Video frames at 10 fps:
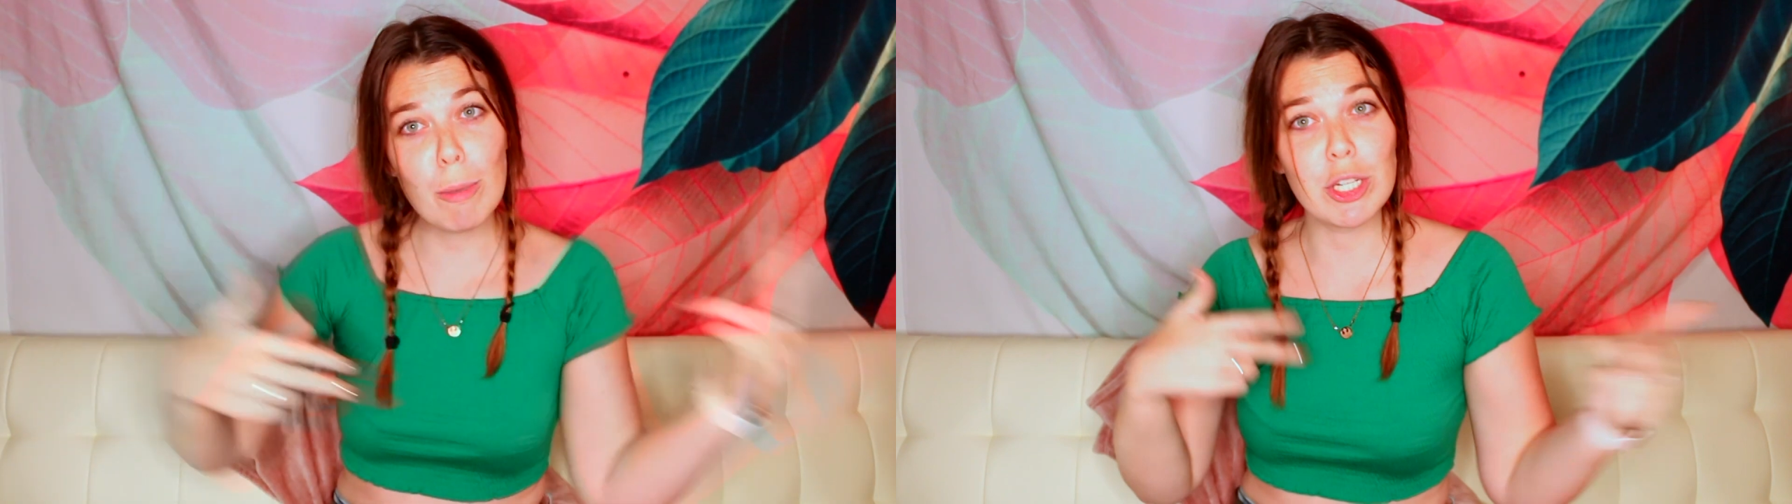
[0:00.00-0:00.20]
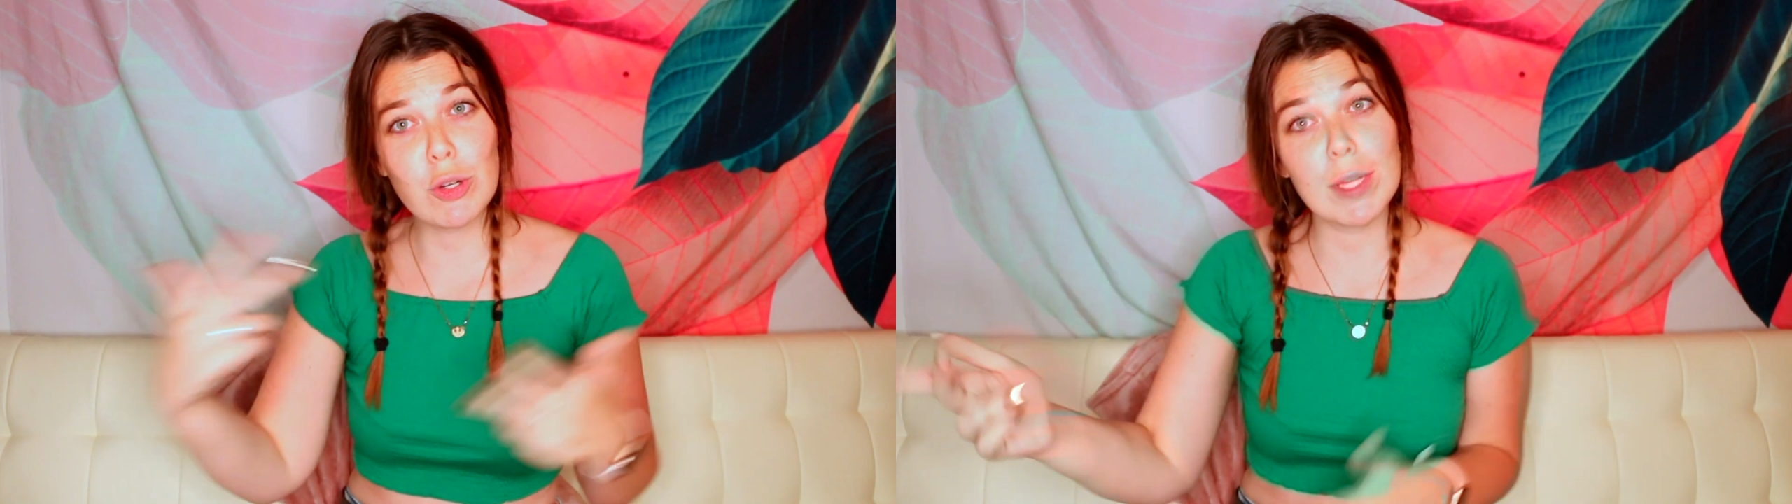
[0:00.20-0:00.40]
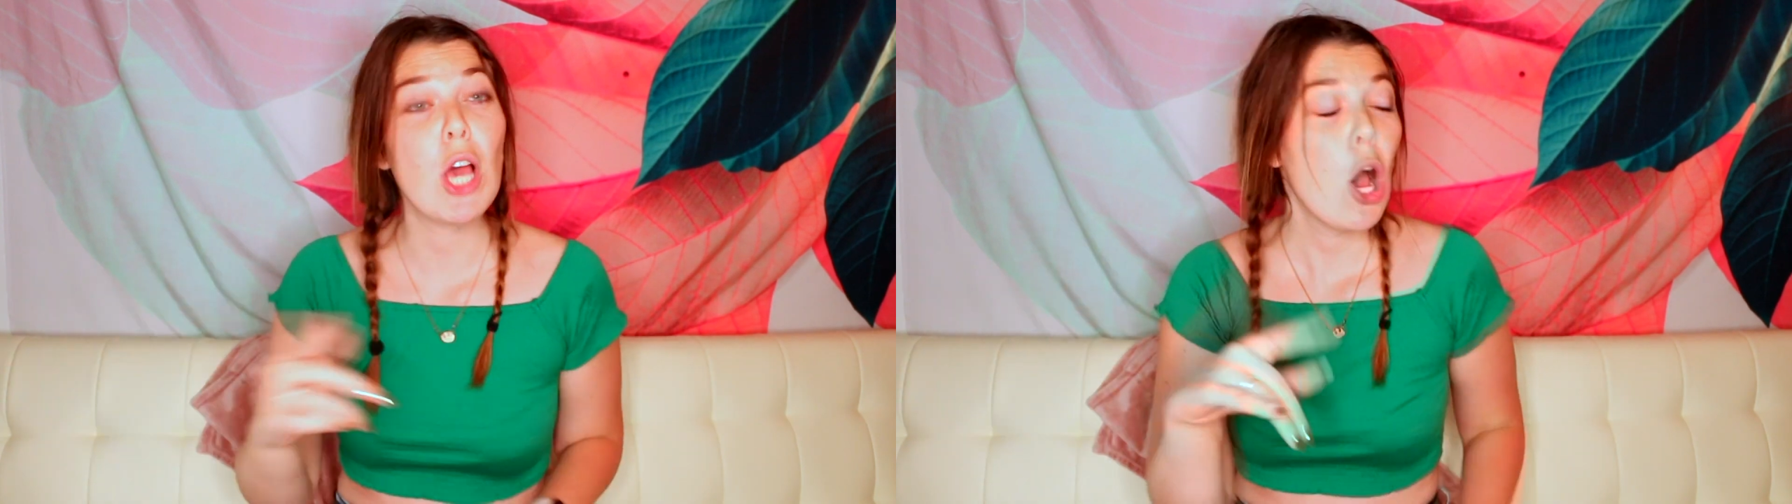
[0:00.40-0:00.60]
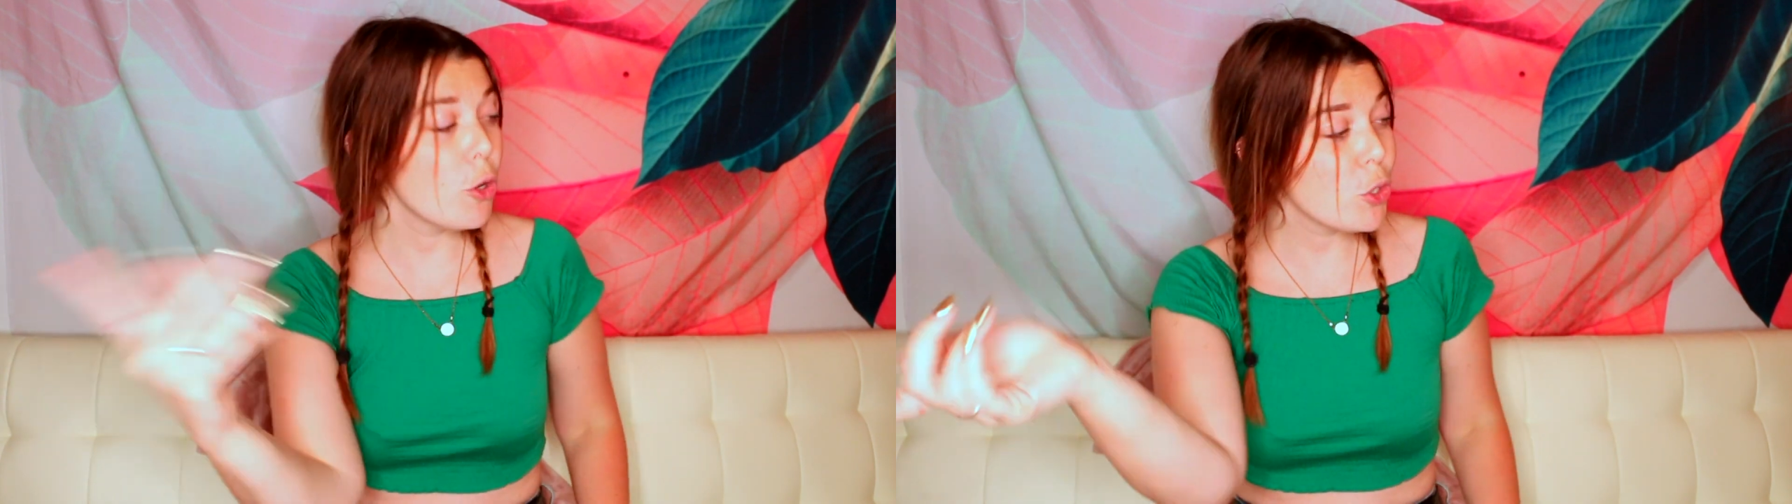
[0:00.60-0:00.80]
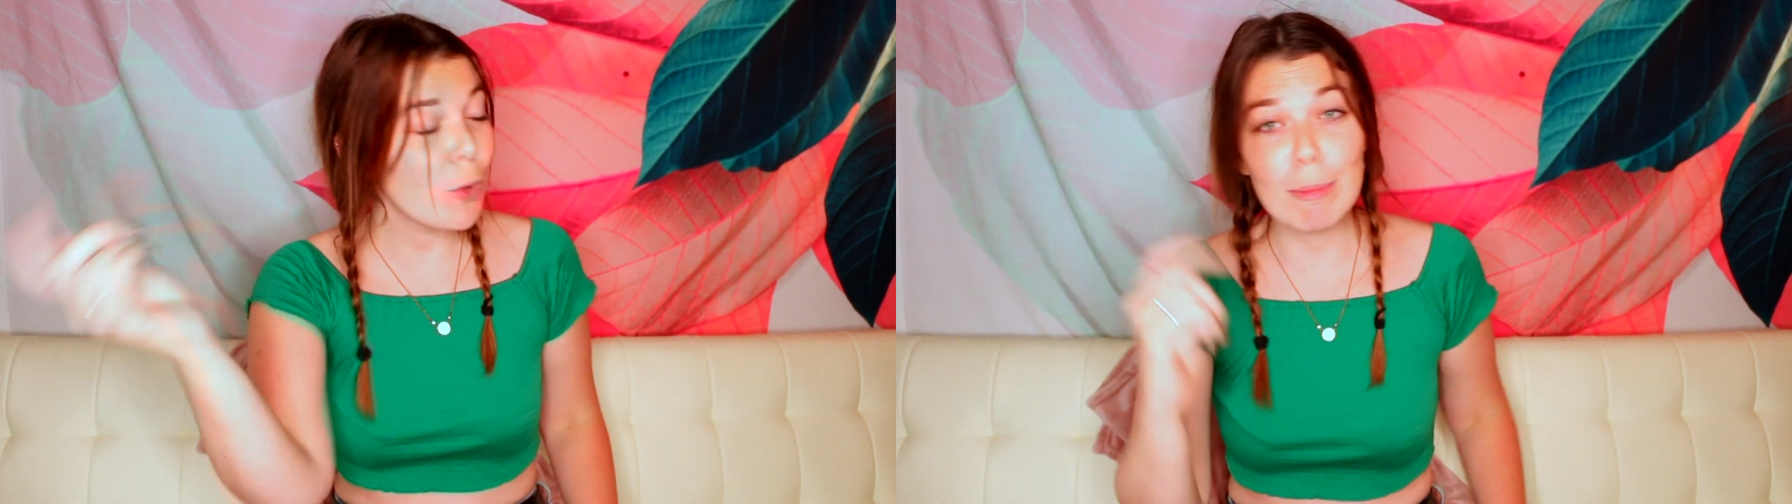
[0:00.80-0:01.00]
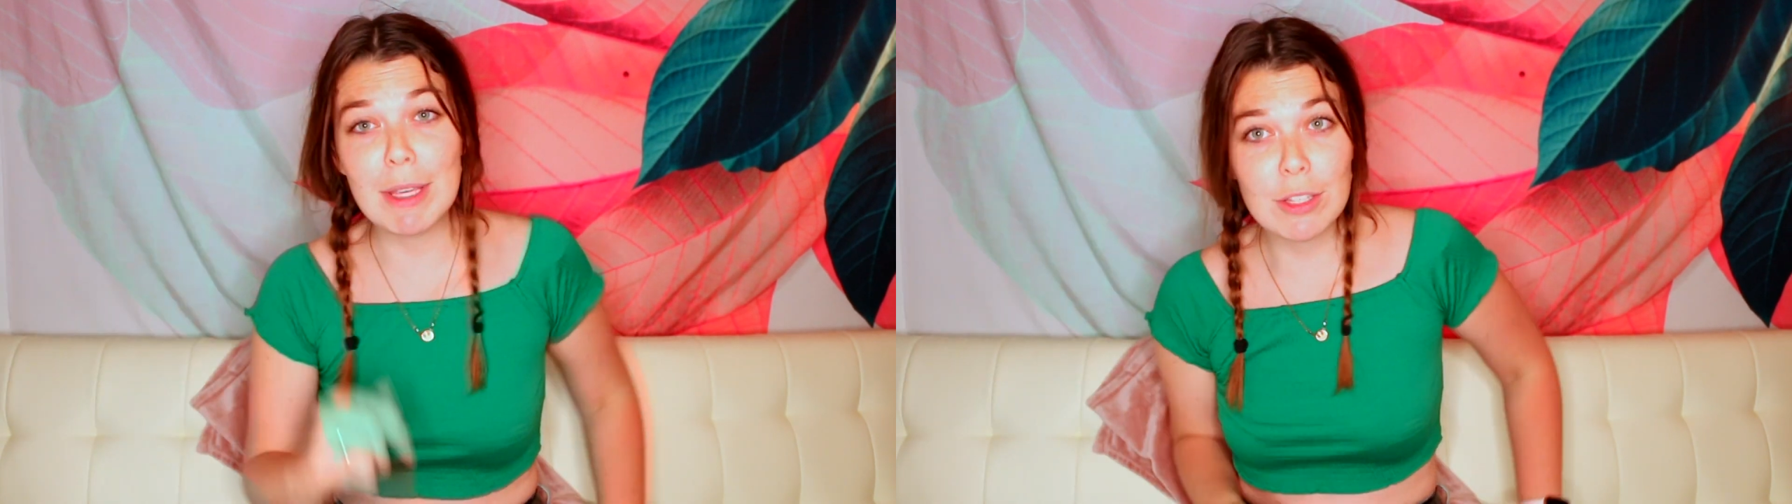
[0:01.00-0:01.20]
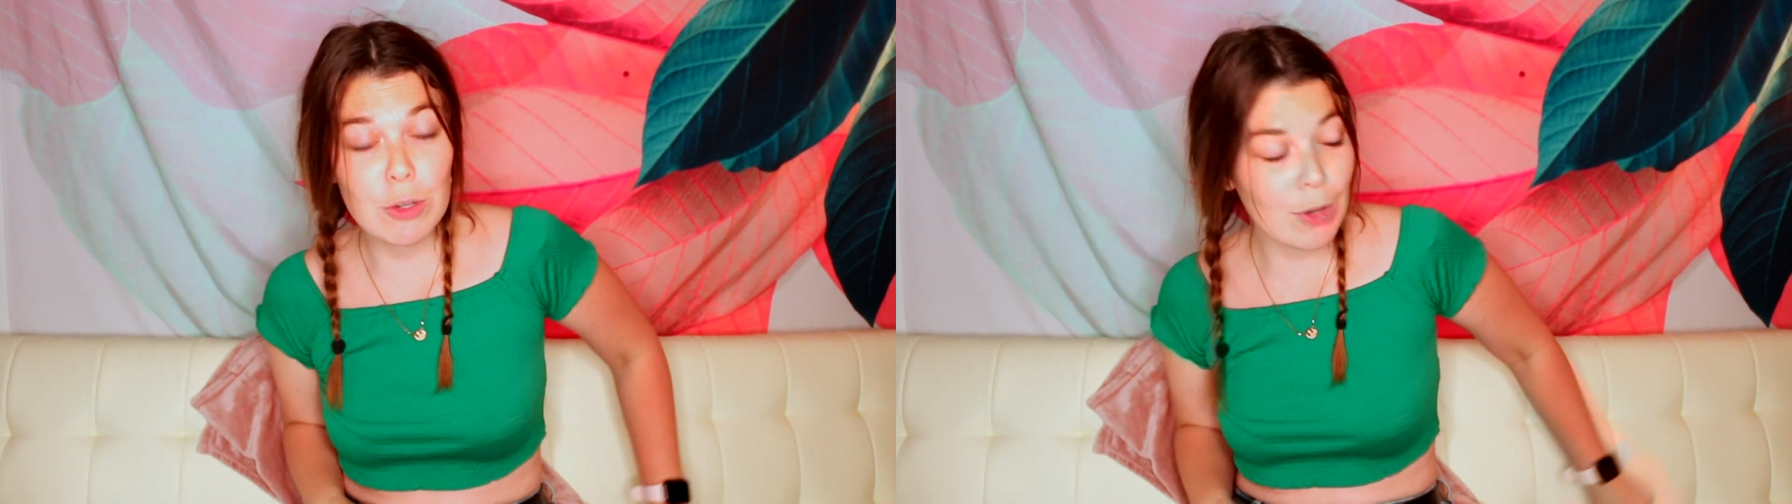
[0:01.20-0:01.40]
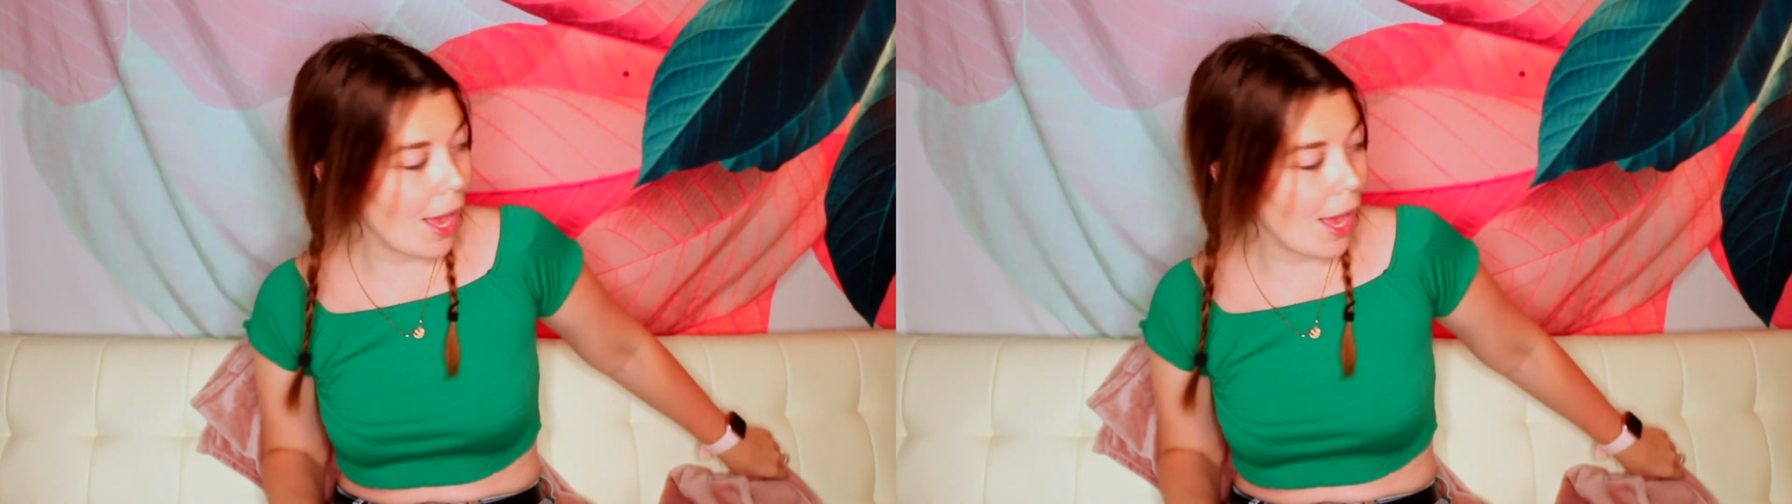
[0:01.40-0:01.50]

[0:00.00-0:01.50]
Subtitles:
much noise. Oh, you want to meet the new